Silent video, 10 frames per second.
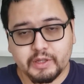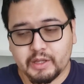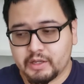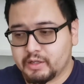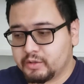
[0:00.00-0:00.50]

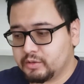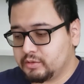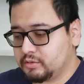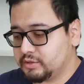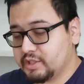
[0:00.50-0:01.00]
and
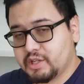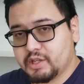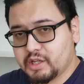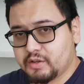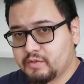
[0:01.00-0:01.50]
see
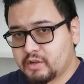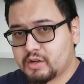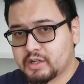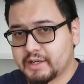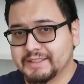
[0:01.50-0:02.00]
if
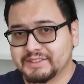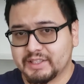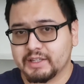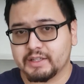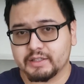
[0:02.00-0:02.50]
y'all guys
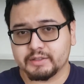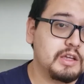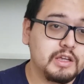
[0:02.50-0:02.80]
like it.